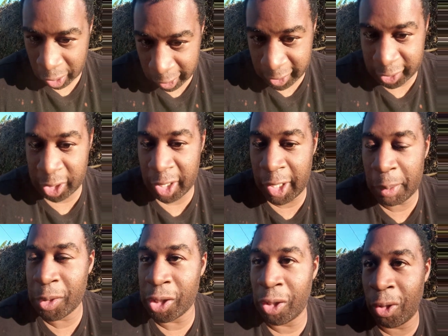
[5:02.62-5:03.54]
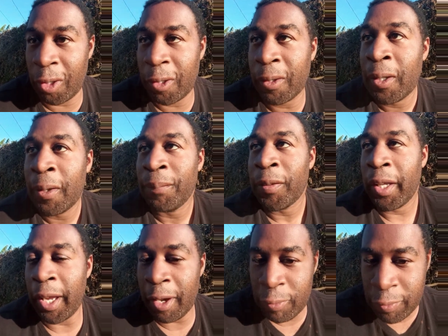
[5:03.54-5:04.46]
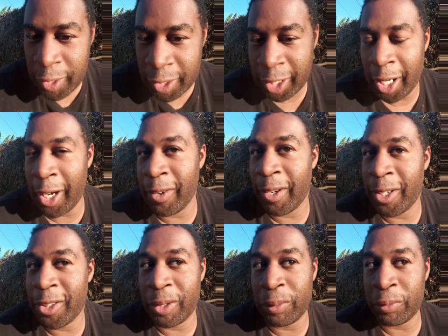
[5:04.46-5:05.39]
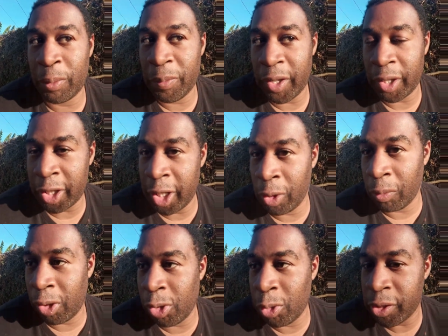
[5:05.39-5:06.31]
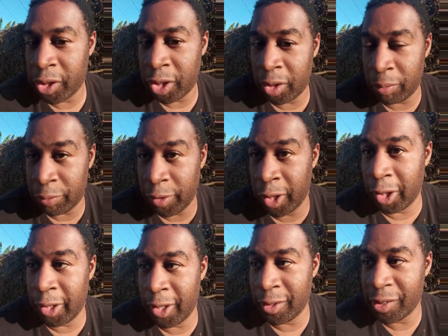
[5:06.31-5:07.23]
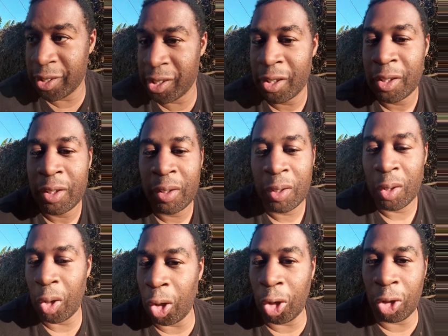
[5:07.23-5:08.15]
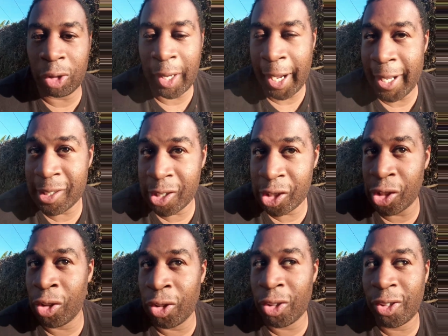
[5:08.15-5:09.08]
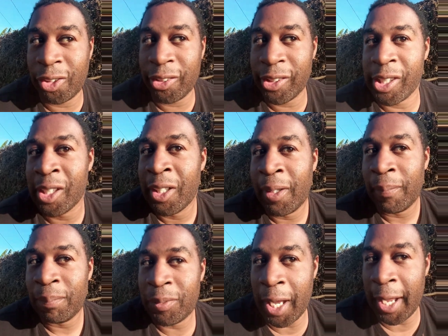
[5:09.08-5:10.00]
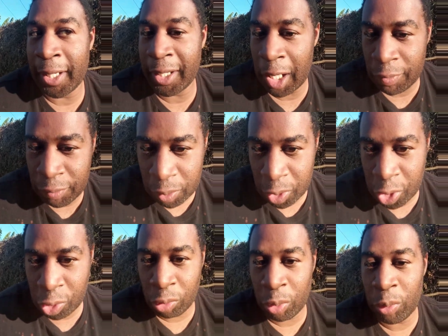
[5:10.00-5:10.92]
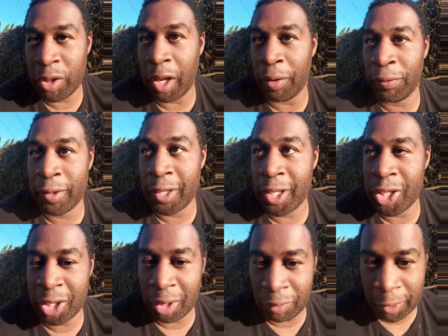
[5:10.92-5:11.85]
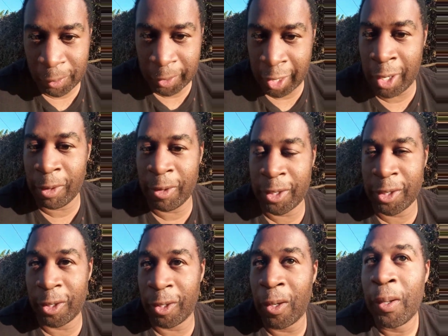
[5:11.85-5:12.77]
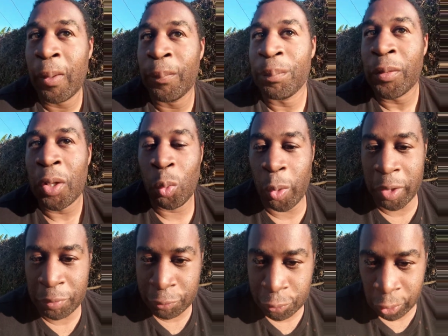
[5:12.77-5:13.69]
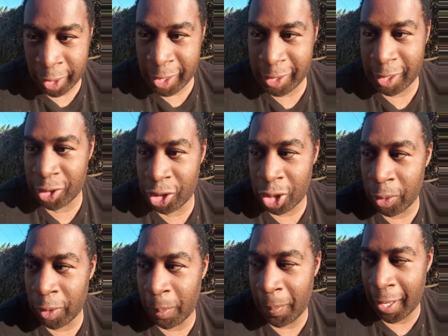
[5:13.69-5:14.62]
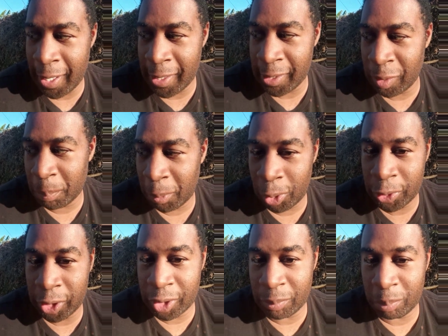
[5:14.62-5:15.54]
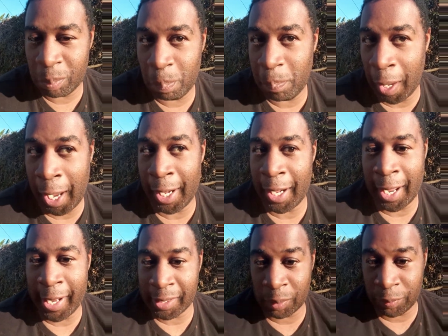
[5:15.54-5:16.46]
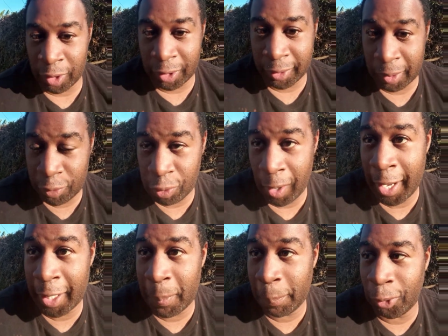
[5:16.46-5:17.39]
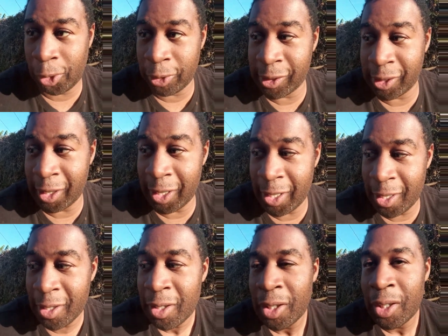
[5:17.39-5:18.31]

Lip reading: hear his theme song. Every character, from the heroes to the villains, all had songs that gave you the true definition of their character. When Frieza showed up as the most badass villain of Dragon Ball Z,